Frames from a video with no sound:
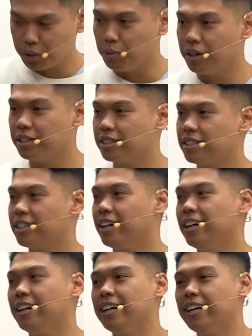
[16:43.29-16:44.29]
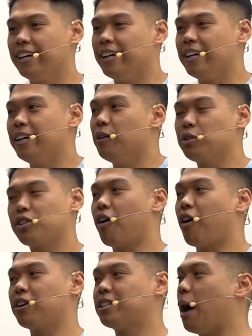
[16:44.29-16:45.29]
to us. It was a
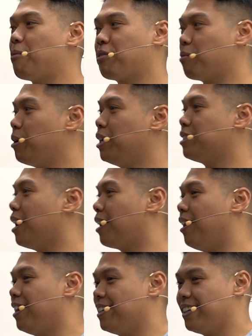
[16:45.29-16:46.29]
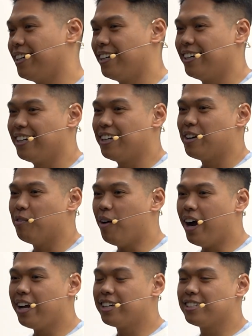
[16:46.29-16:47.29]
hard topic for me to talk on.
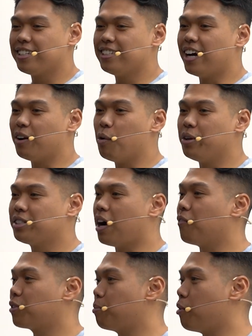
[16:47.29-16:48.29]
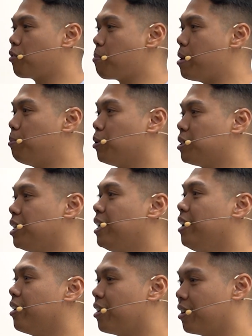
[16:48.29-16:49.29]
Why? Because it's not always comfortable for people to
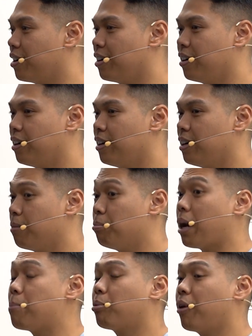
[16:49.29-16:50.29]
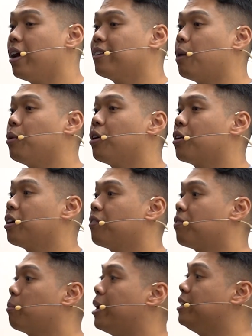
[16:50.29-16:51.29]
hear. But I pray that we heard it
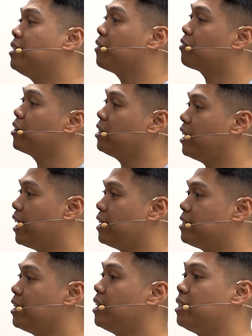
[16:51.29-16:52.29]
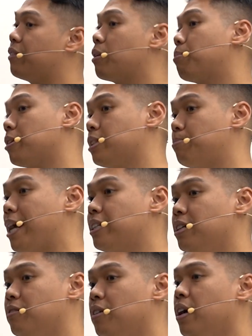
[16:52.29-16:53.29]
from a different lens and a different
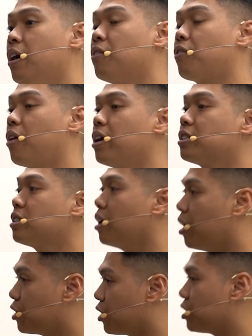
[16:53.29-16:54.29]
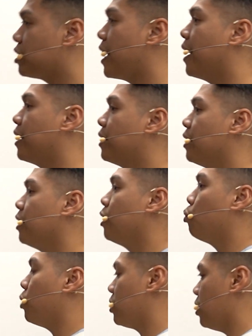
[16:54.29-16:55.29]
perspective for us to understand
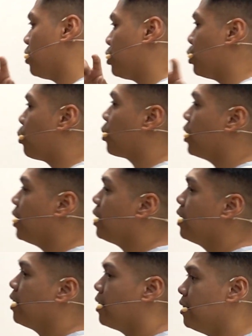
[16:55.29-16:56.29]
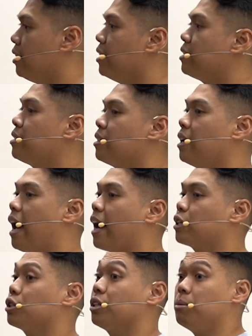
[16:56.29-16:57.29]
what the stewarding this
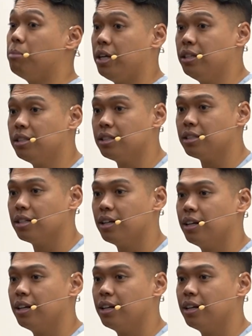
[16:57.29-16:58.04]
actually means